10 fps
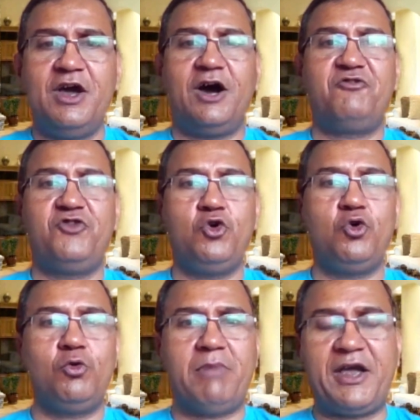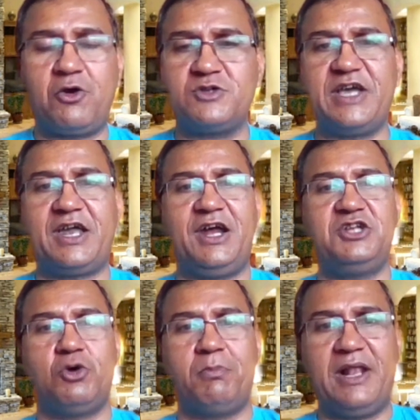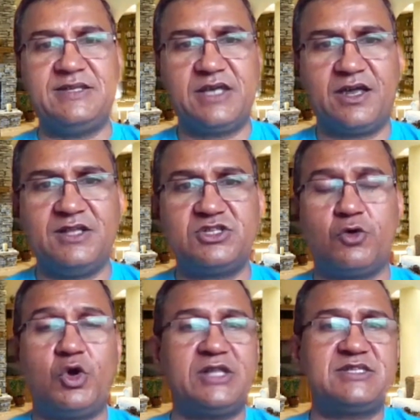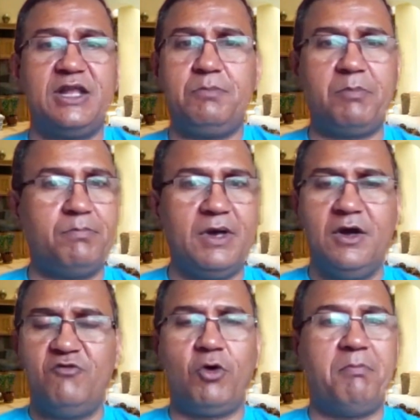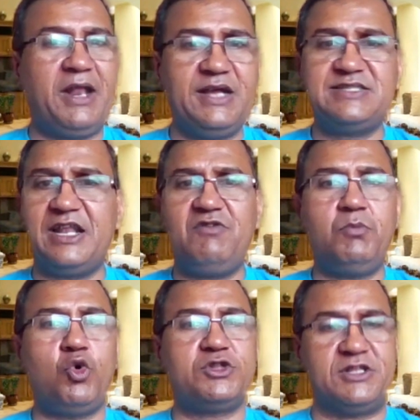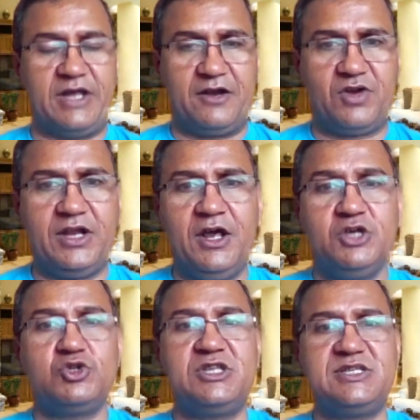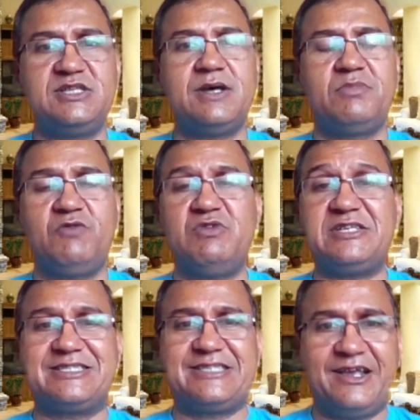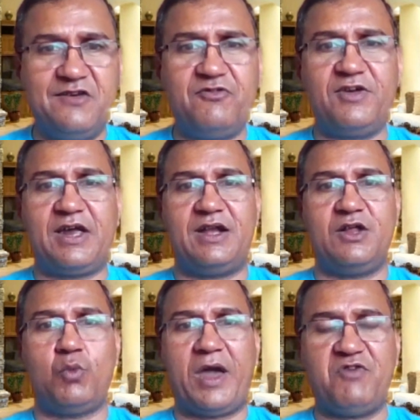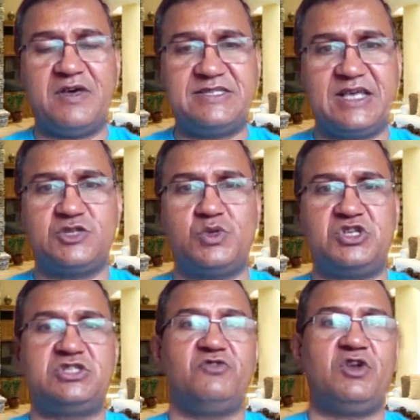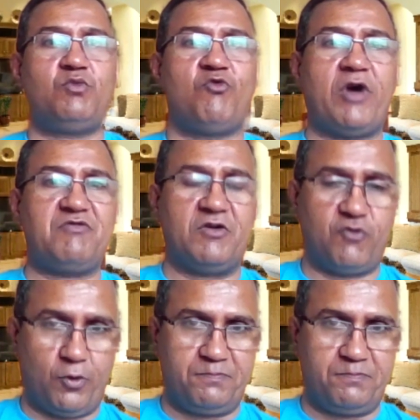a few microseconds or milliseconds, now you can sleep up for minutes and even more than that, right? So this is something which is significant in Wi-Fi 6, which is different from Wi-Fi 4.